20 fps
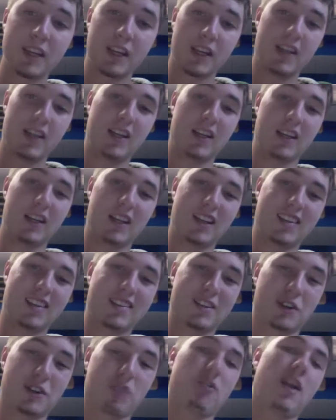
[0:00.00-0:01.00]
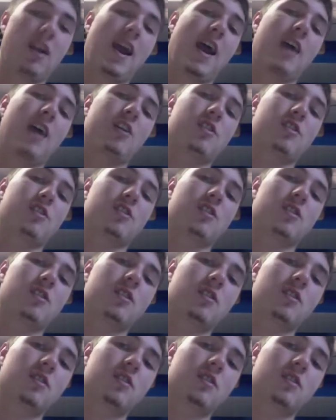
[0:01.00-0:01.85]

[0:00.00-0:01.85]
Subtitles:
and it likes to crash.